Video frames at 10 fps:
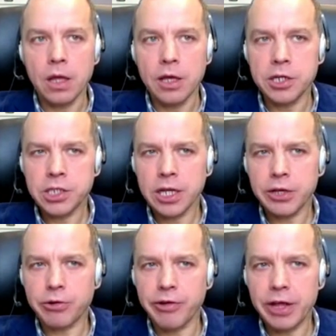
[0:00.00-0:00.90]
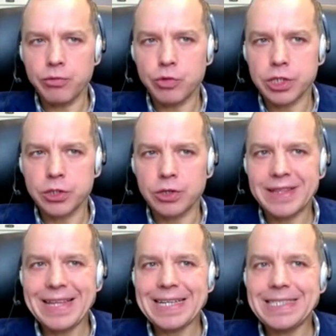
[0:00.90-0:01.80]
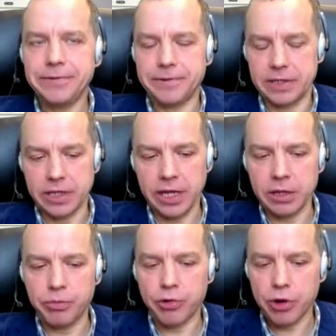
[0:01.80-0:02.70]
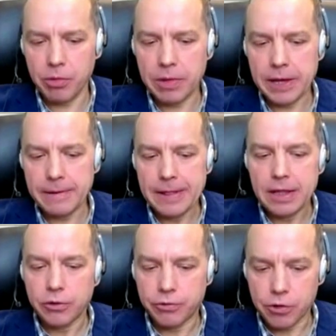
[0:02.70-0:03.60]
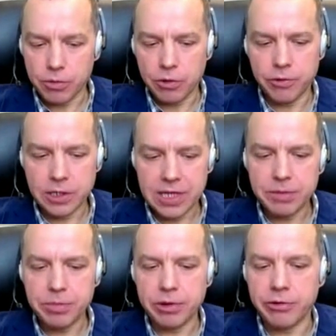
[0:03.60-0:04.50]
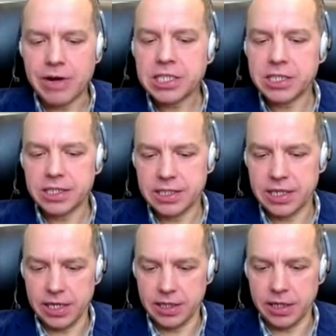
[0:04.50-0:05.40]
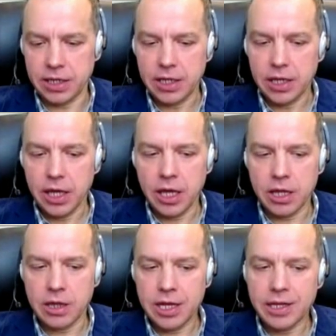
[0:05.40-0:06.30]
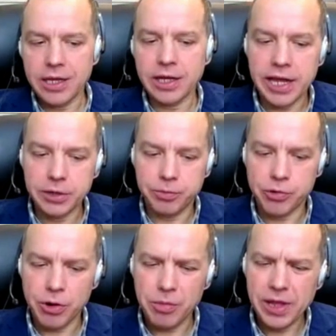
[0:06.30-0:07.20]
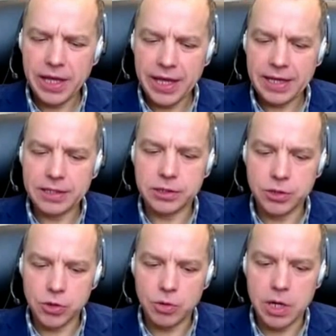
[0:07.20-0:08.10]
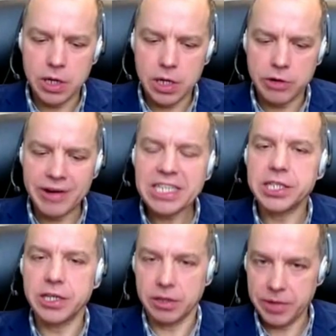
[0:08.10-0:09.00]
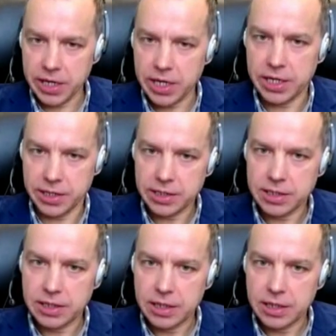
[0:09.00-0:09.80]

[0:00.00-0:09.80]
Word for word: initially Ukraine was not that different and probably from, for example, Russian society. And that neglect probably had some uh, rationale behind it.